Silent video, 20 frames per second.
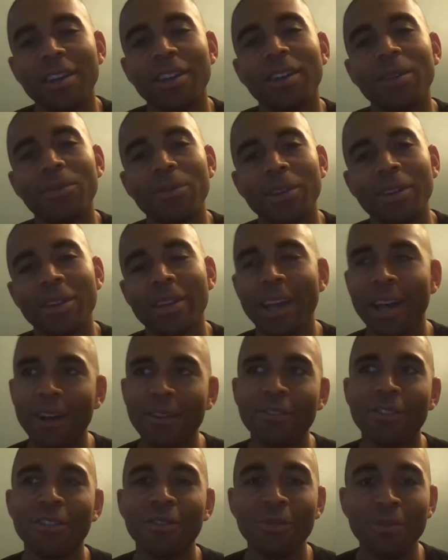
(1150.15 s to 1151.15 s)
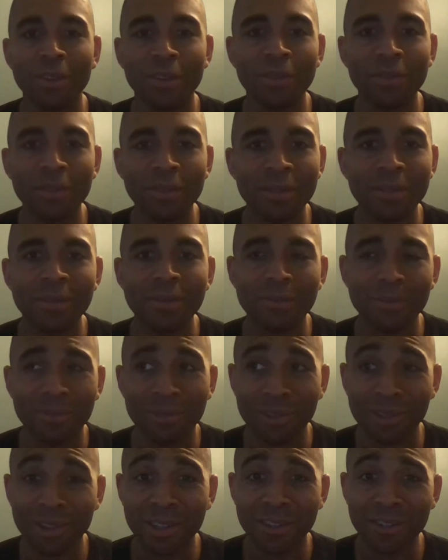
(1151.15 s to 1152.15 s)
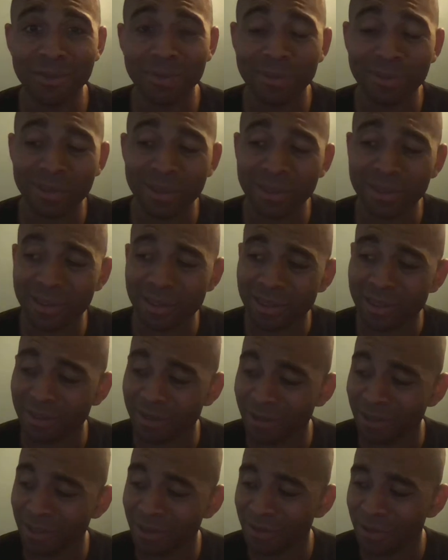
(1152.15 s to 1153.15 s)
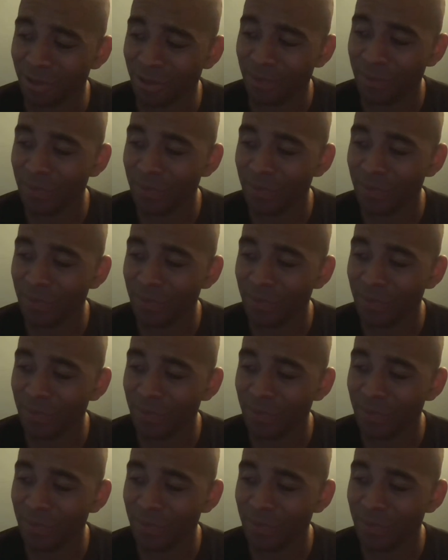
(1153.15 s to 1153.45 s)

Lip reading: I'm like, the house that you live in, really, at this point? Like, whatever.